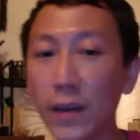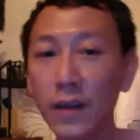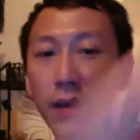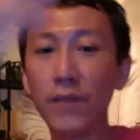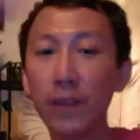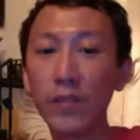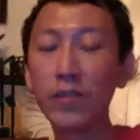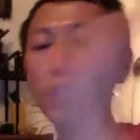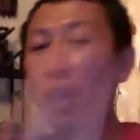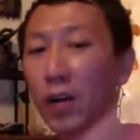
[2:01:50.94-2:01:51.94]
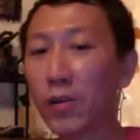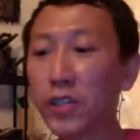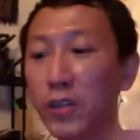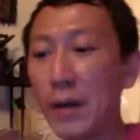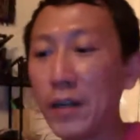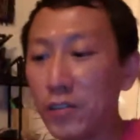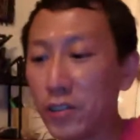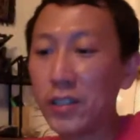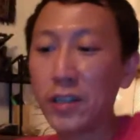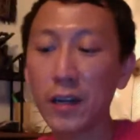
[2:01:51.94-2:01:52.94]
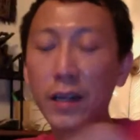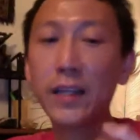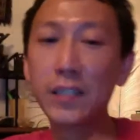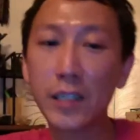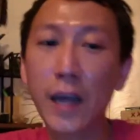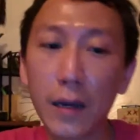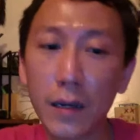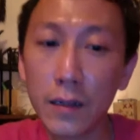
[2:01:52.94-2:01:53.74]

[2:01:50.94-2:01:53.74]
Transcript: if you juggle too much, you're just gonna get stuck.